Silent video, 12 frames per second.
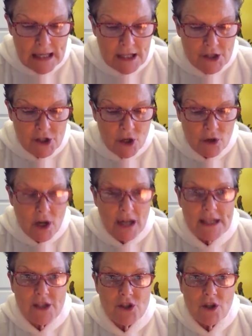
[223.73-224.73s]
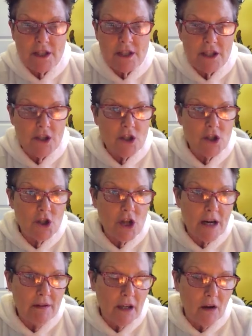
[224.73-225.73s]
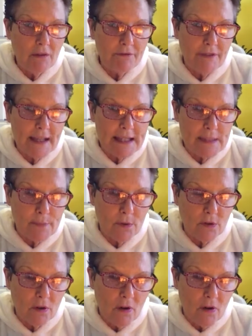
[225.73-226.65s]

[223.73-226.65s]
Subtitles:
So I started just sharing it on Facebook.